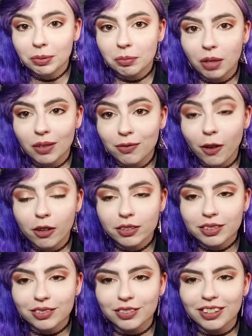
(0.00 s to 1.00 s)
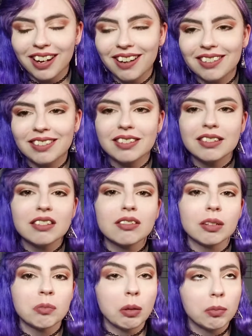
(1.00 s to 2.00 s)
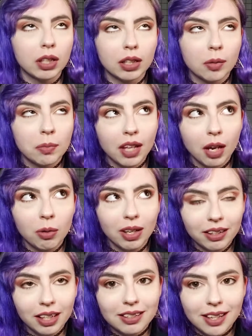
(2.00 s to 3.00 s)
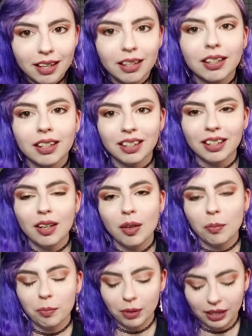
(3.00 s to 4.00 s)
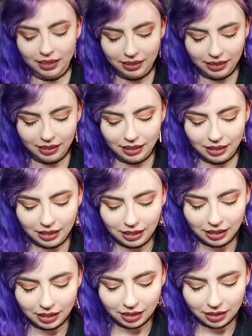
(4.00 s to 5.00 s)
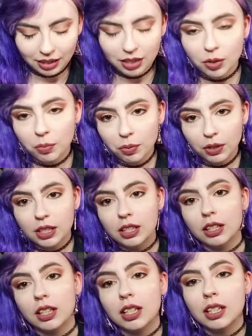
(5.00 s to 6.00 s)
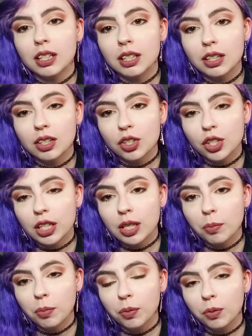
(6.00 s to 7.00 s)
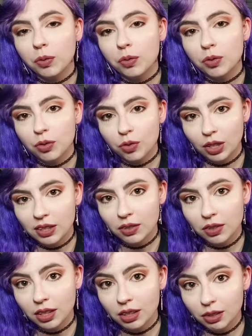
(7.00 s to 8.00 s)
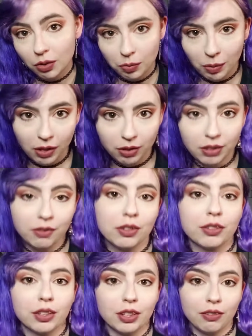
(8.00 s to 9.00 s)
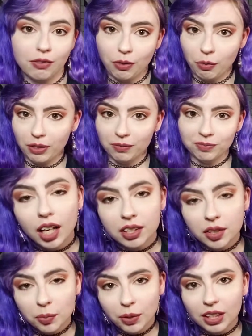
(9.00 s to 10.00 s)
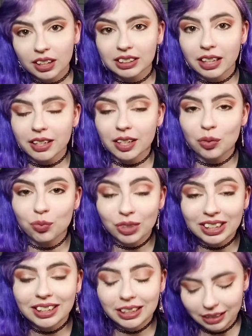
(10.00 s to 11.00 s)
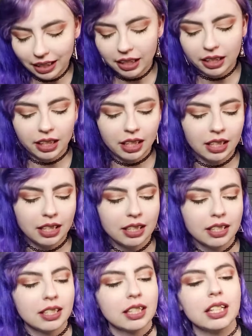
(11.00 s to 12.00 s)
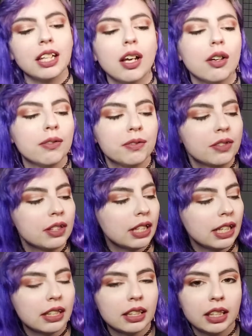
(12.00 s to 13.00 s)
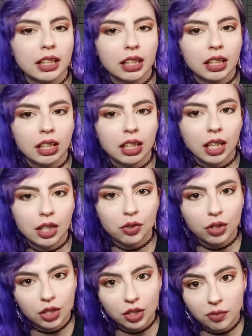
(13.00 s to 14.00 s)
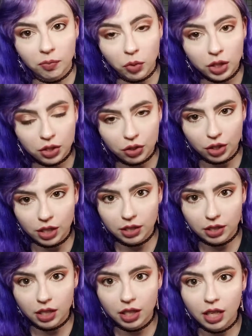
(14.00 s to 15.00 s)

my fault for not doing my makeup that well that day. But it's a pretty good cheap translucent loose powder if you're looking for one. Another product that I really like is the e.l.f. Daily Hydration Moisturizer,